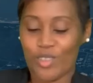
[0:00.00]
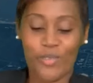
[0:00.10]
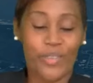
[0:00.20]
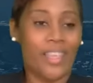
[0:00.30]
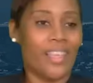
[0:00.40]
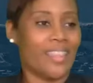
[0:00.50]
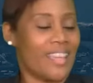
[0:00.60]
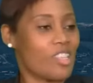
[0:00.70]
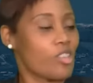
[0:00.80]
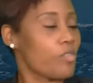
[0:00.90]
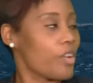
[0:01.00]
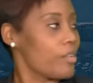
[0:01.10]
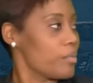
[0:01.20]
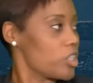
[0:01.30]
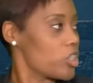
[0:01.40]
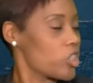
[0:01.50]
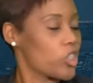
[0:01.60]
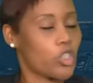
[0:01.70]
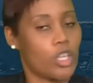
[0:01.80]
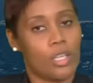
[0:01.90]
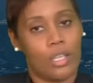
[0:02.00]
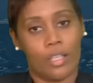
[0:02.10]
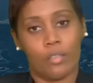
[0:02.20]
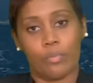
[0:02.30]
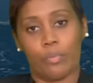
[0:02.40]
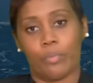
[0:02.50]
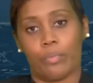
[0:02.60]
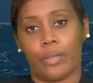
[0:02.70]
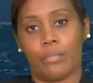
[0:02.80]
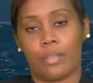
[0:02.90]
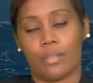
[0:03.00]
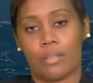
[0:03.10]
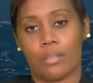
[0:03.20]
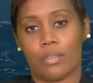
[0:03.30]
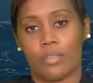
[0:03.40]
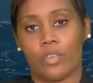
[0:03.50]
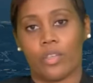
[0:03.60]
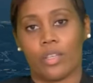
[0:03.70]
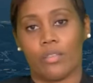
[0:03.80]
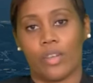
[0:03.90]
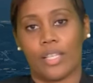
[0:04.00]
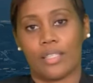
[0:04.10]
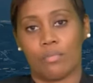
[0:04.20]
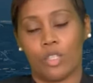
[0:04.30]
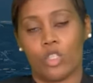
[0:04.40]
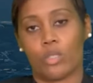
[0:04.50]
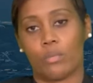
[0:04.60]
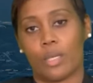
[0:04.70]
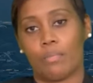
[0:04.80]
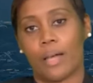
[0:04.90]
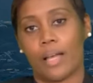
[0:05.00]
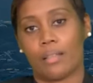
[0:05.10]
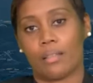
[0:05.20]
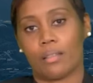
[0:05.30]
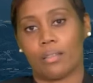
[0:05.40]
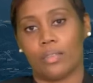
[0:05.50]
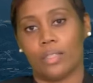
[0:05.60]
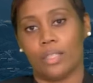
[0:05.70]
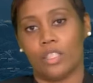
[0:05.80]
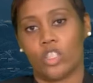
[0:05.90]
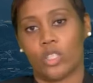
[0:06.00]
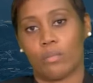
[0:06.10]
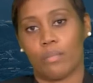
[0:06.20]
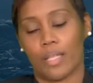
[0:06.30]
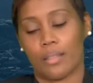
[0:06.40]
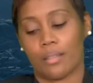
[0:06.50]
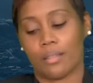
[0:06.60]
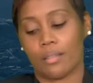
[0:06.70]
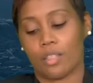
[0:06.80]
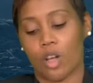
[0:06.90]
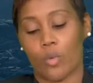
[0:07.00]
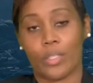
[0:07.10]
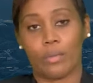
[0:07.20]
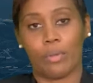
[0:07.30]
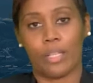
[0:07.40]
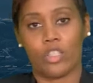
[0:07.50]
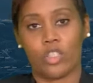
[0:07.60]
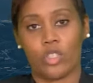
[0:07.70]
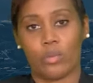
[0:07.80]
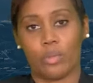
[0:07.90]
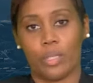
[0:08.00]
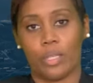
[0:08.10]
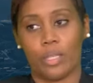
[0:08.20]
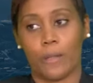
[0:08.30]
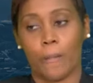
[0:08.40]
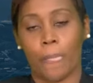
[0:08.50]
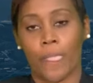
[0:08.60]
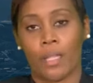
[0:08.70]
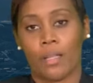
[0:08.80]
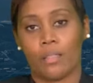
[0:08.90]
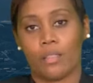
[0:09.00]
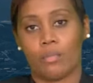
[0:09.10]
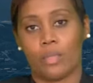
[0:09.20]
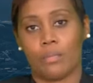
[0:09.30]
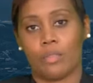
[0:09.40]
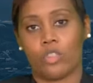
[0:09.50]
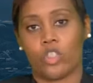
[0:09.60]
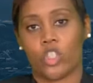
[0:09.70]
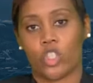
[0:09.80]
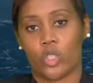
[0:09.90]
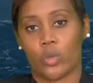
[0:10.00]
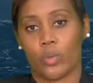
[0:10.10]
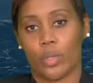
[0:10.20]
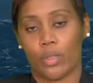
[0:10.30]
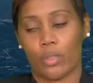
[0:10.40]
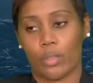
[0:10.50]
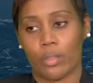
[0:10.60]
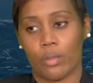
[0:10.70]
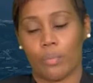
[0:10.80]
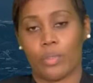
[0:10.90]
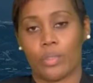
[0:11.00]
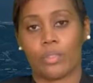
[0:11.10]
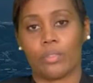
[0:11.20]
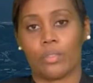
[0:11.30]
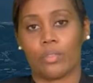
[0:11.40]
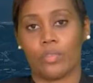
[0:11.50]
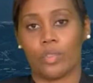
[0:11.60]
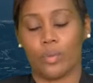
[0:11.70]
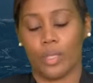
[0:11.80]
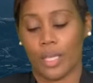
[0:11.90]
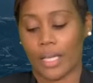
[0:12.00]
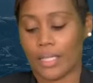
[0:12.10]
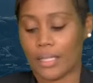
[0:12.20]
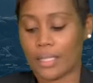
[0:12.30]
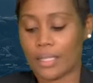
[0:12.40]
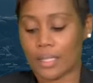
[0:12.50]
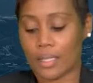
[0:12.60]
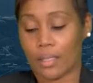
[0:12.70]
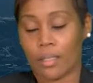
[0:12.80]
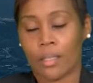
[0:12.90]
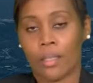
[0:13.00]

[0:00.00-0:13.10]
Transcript: you. Thank you very much again, Prime Minister, for inviting me to be a part of Leadership Matters. It's always a pleasure to be here and to be able to share with the persons viewing and listening.